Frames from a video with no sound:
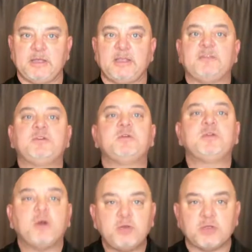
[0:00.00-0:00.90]
If you
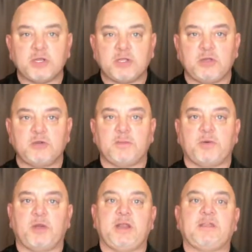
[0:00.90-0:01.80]
know you're going to go to a
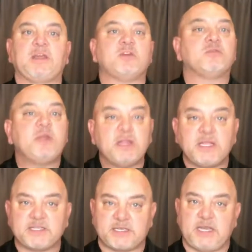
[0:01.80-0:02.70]
party that you're really
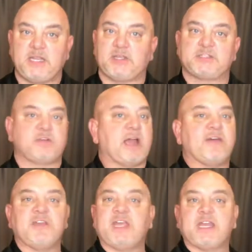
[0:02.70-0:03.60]
excited because they're
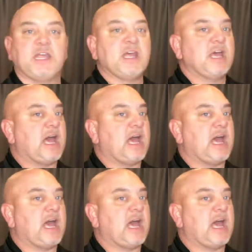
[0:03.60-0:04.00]
having it